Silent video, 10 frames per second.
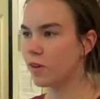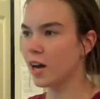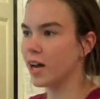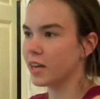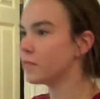
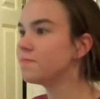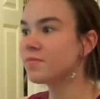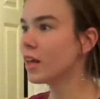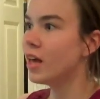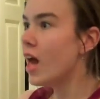Fine.
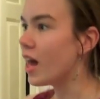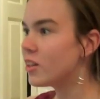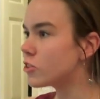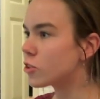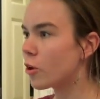And
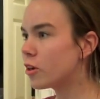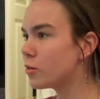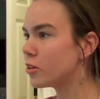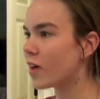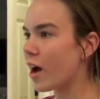is the total
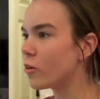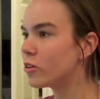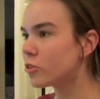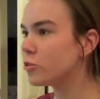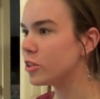number of
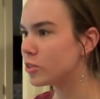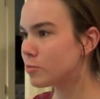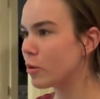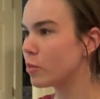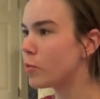hours Julio
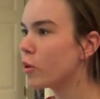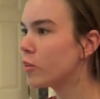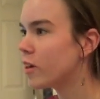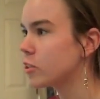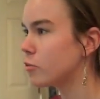spent with both
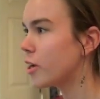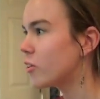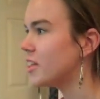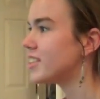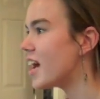of us greater
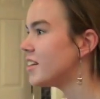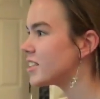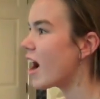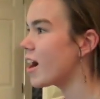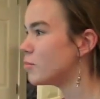than 10
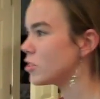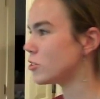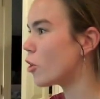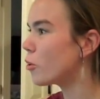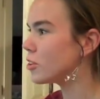times the
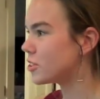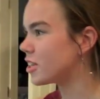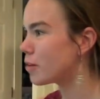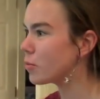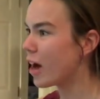total
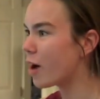sample